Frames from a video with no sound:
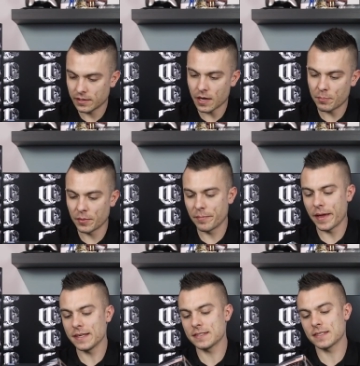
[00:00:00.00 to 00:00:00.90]
Copper
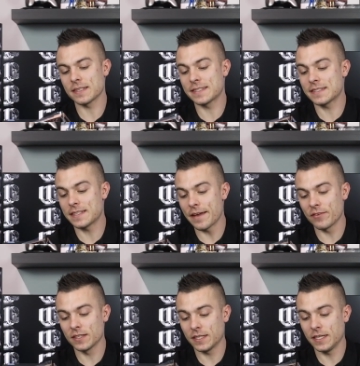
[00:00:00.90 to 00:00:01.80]
base,
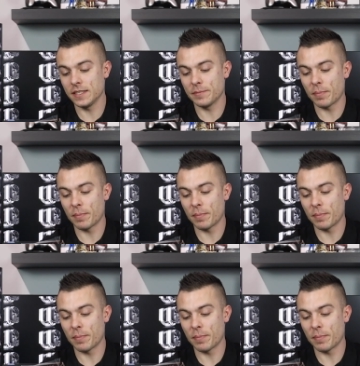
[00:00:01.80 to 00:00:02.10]
7 heat